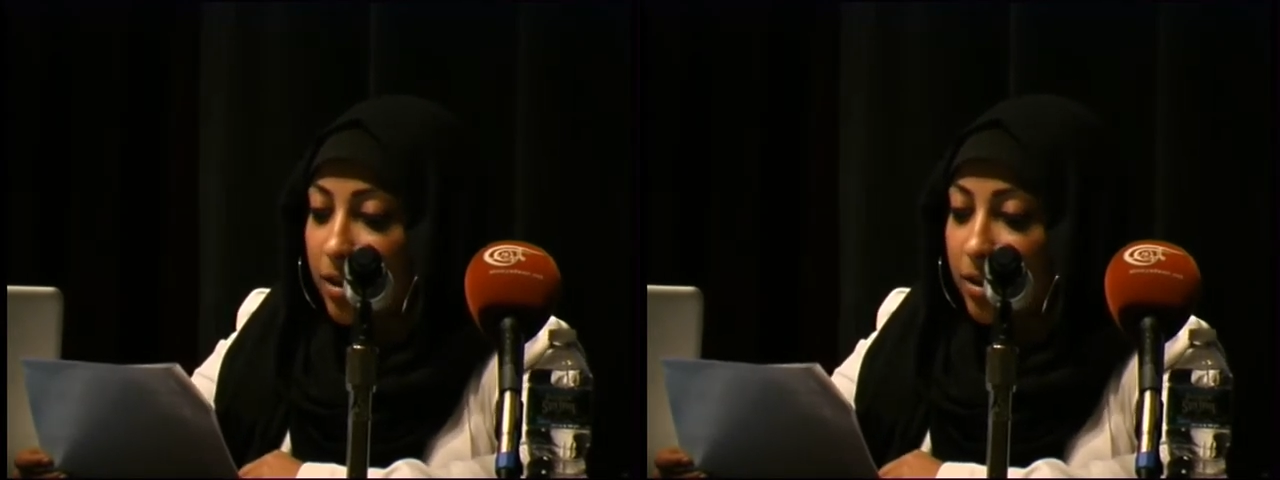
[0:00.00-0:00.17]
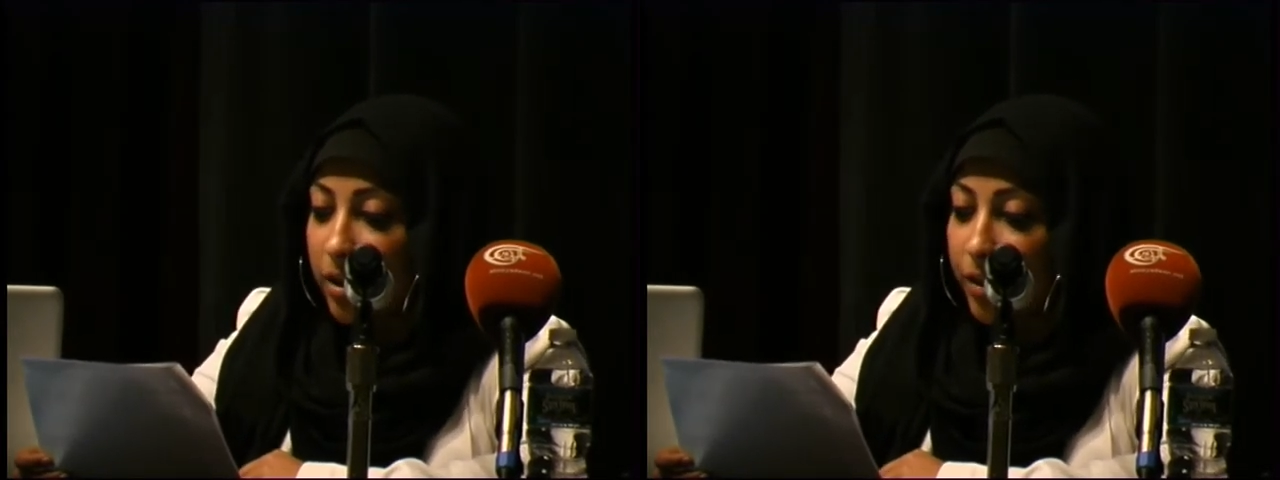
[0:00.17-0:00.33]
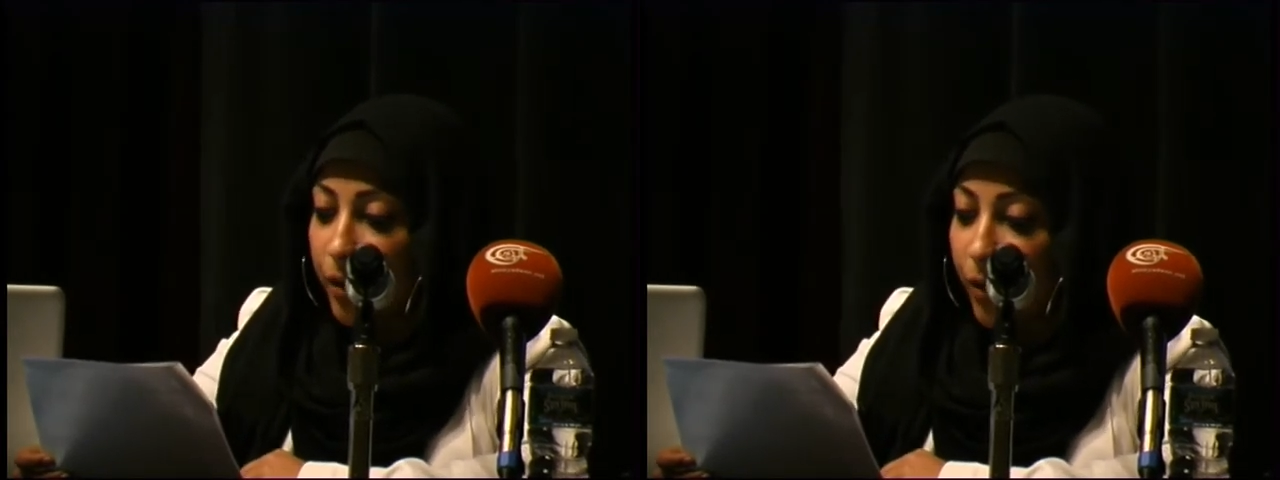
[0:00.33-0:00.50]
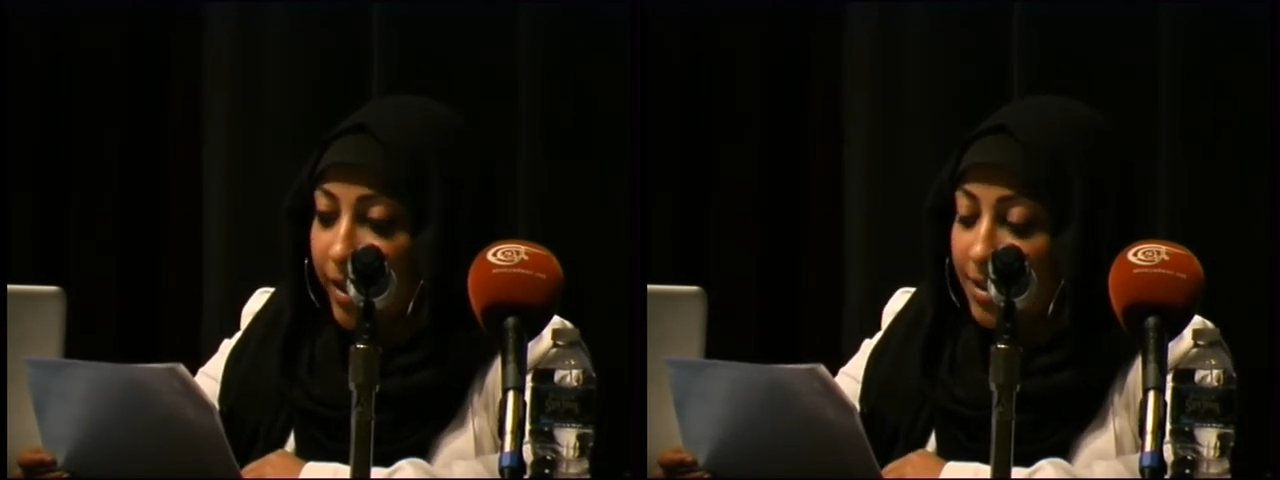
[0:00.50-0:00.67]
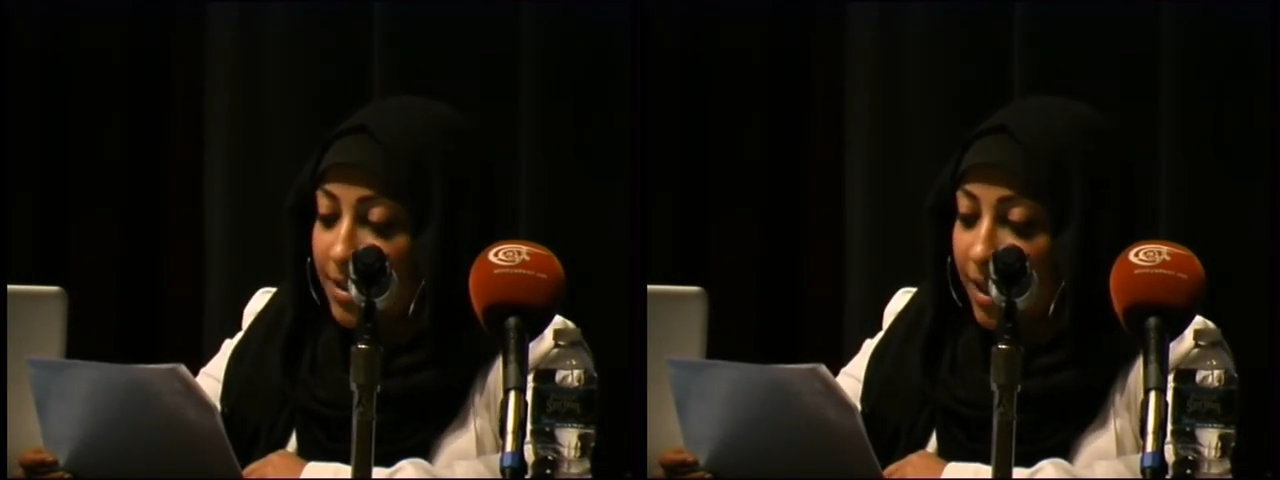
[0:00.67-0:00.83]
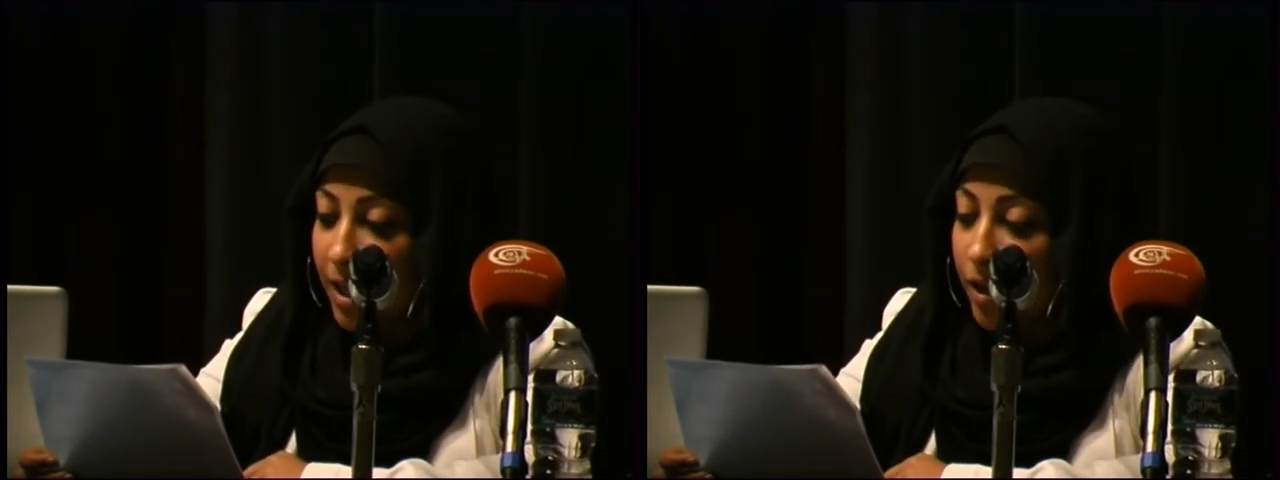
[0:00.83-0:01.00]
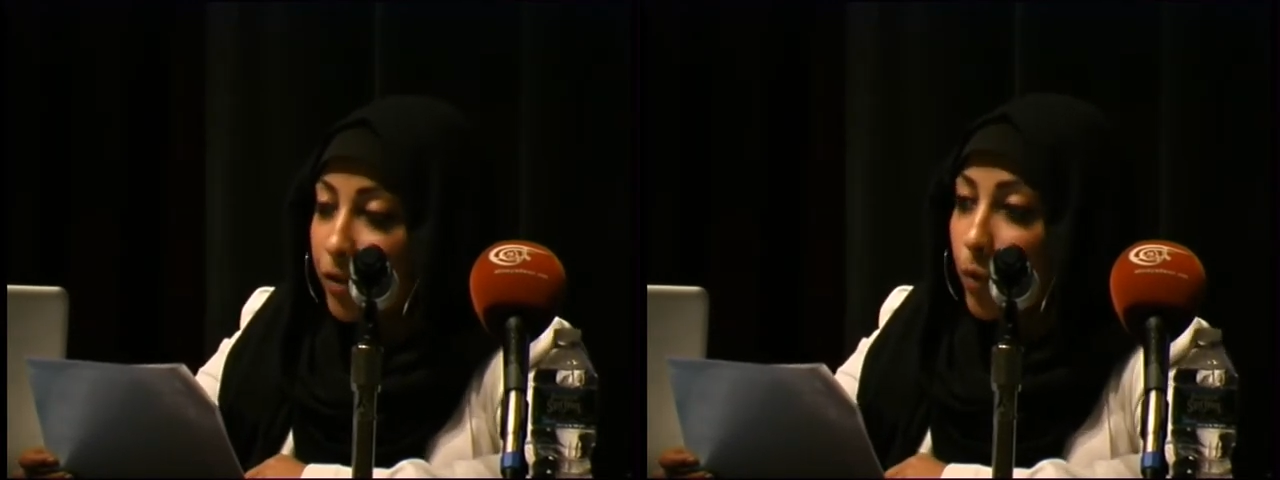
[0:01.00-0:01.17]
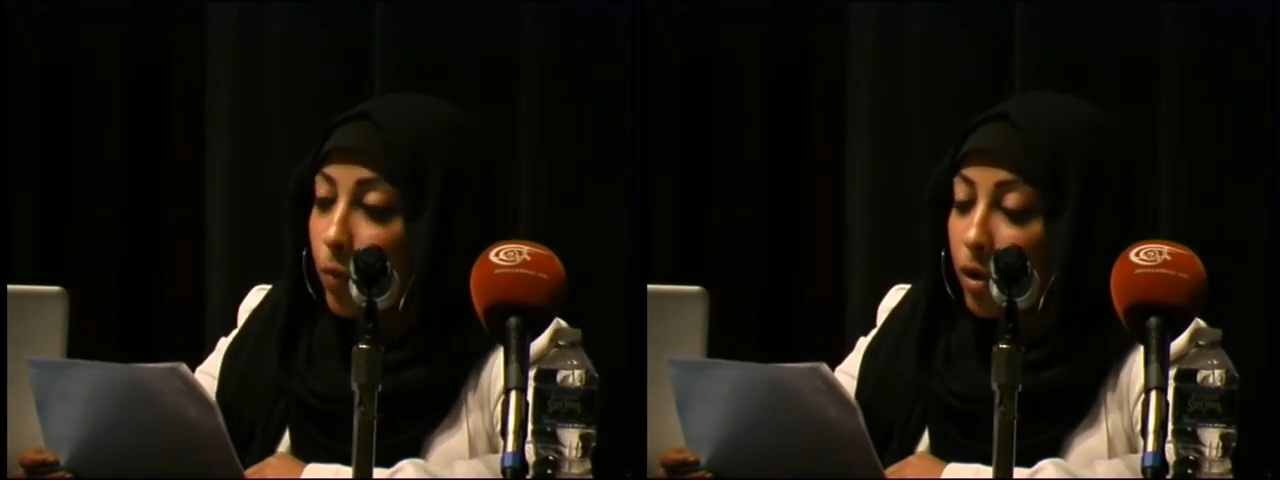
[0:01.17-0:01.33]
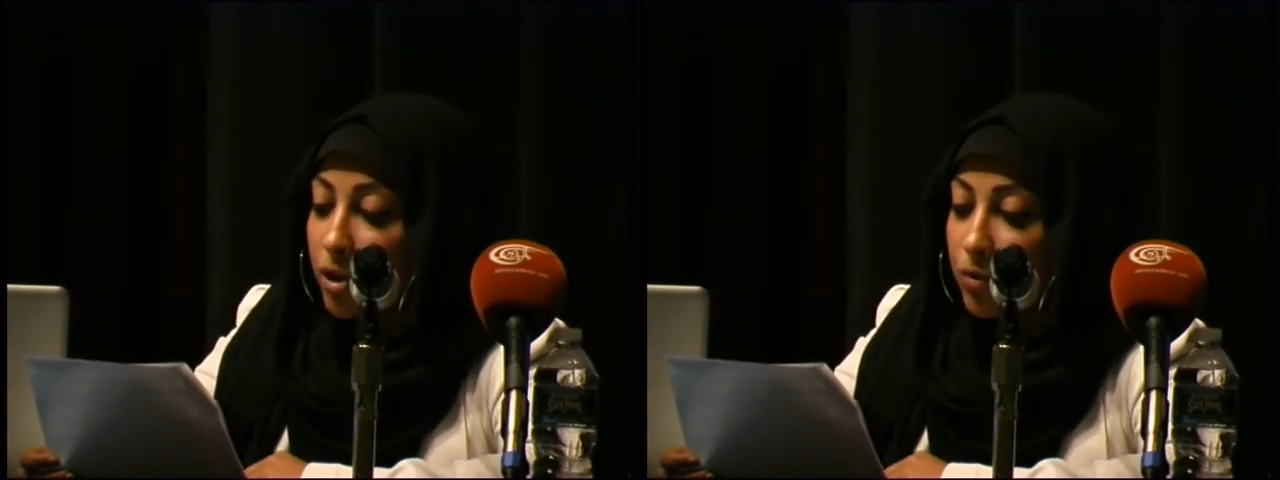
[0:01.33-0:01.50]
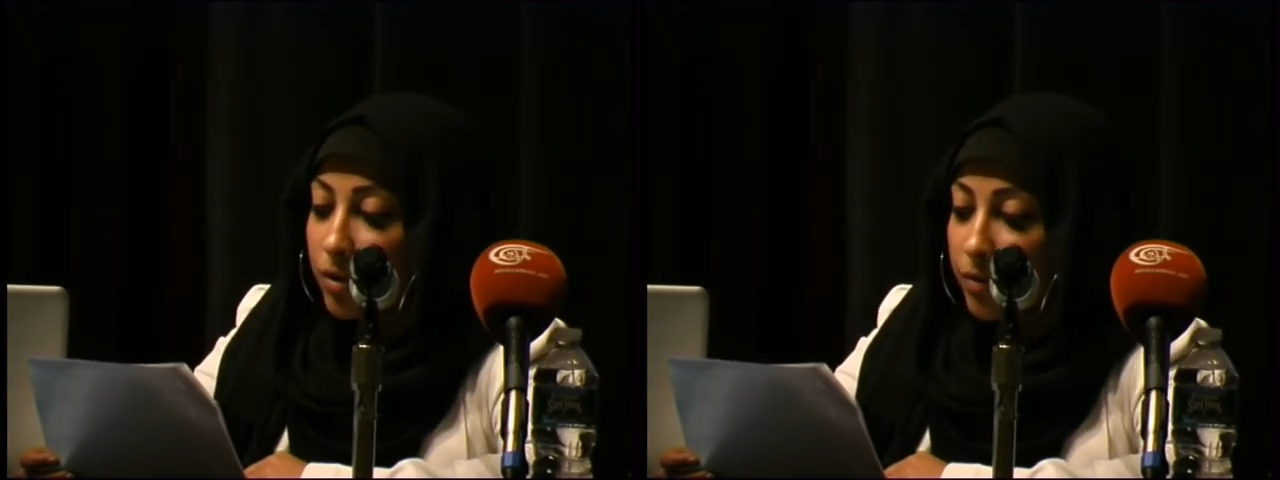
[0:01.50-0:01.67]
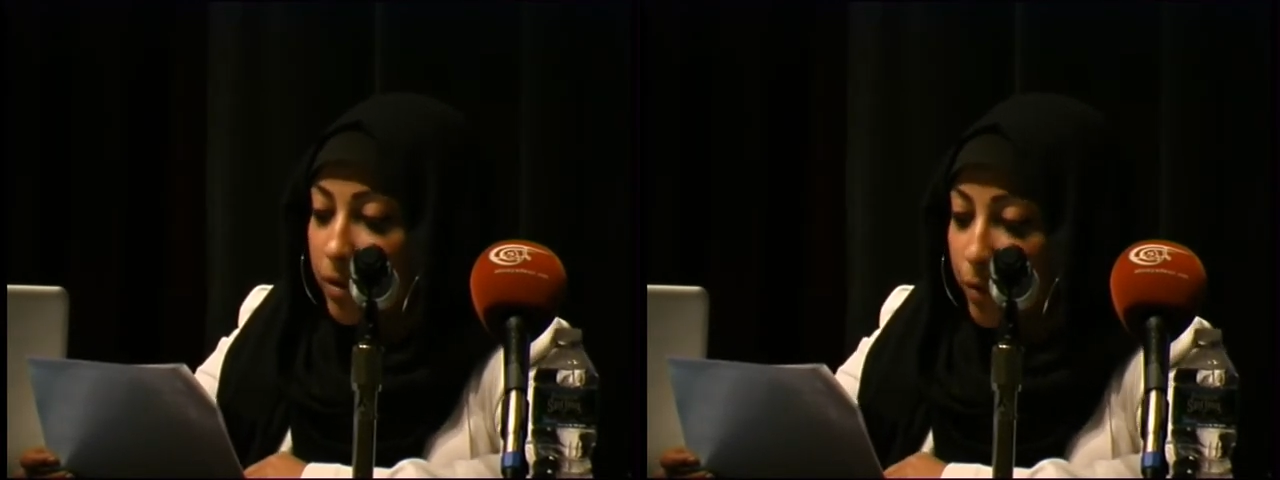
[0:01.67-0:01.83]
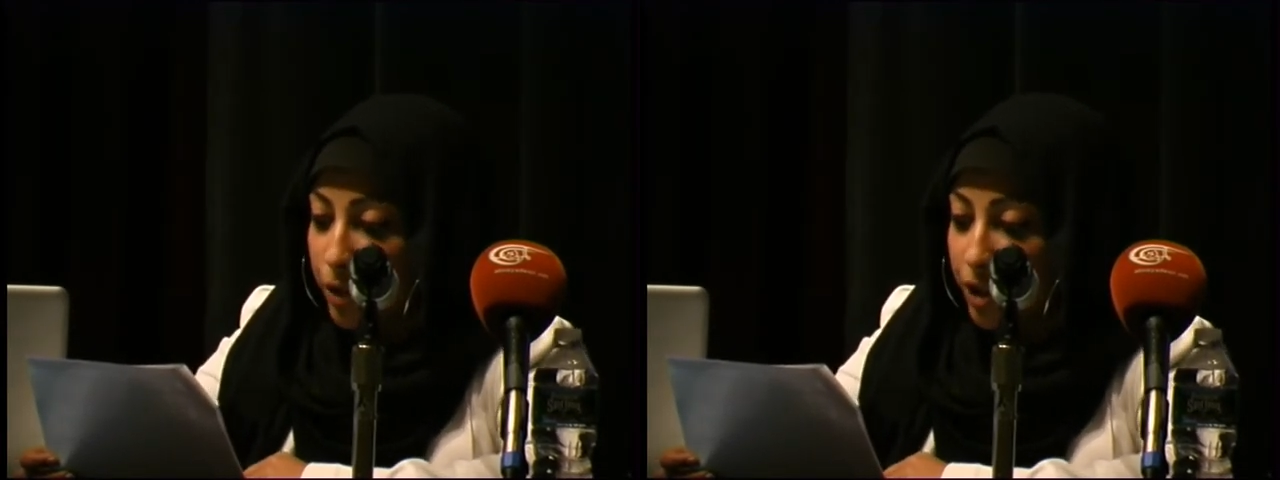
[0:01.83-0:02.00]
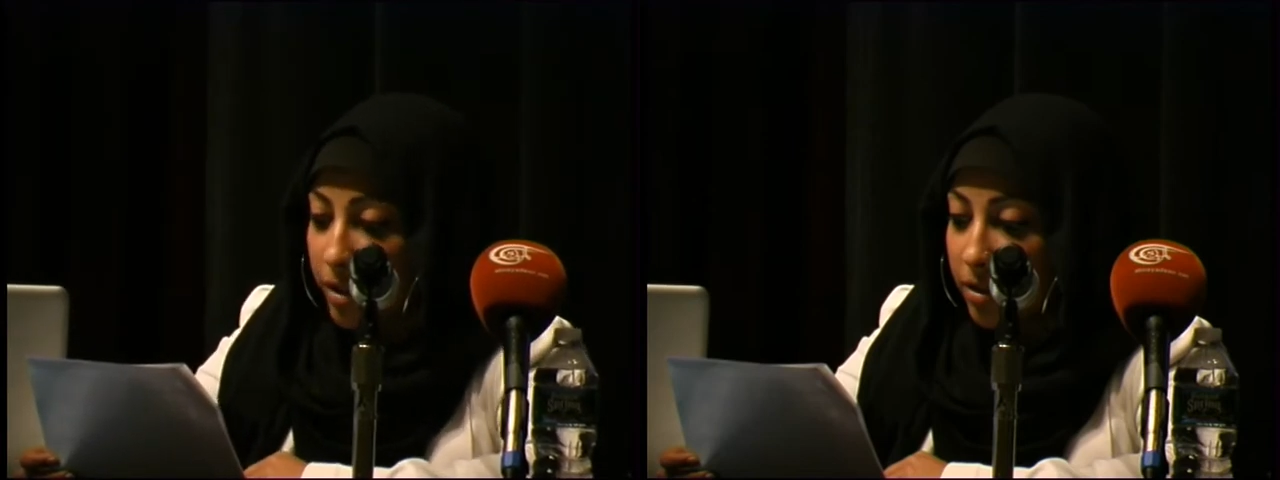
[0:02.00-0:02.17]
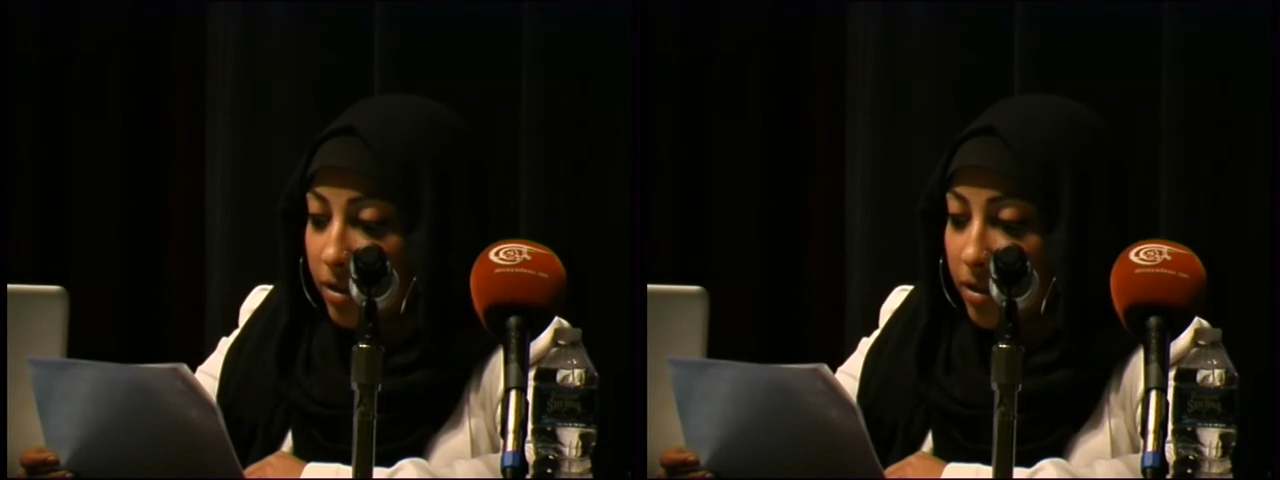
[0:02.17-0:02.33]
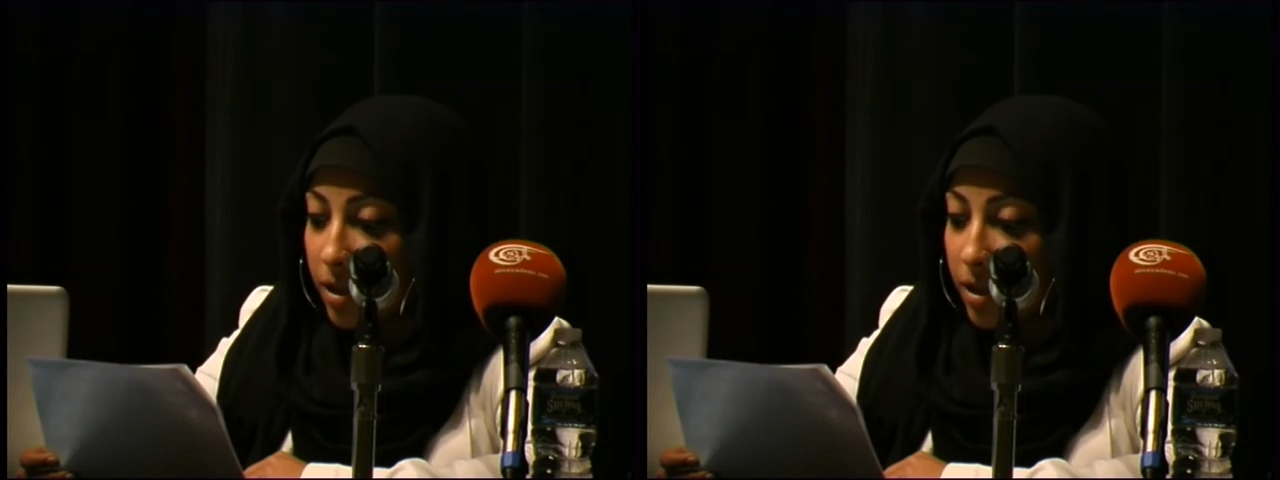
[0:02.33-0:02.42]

on the right side of the world revolution,